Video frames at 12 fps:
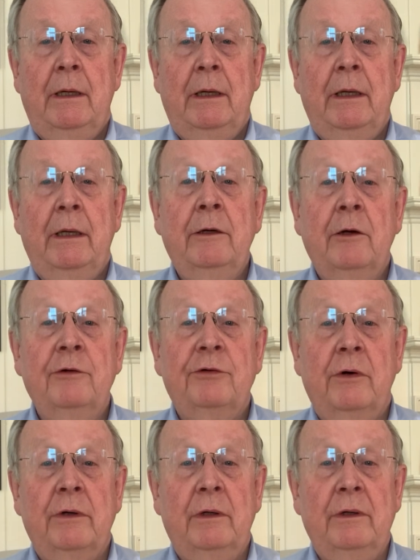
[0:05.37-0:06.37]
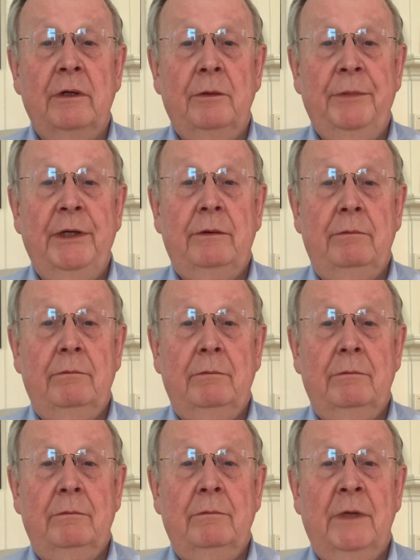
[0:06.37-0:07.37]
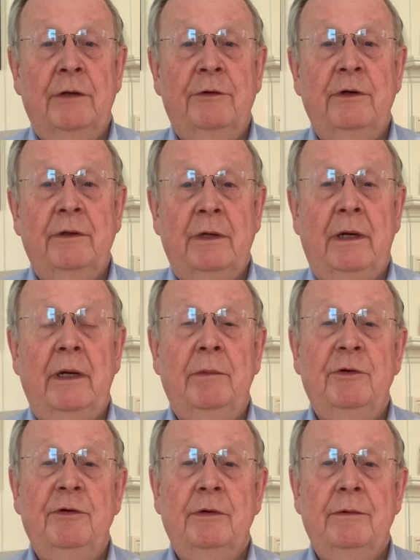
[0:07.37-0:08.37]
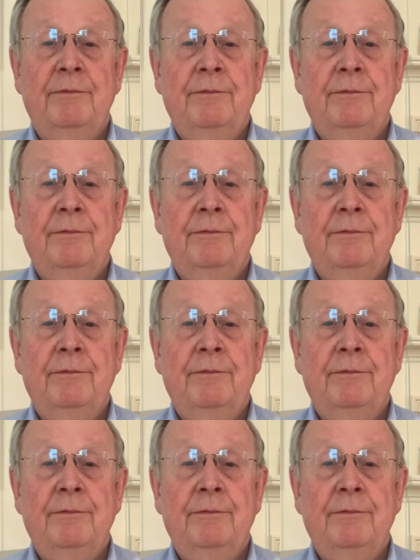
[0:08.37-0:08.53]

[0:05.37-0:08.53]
It goes on a little bit much at times.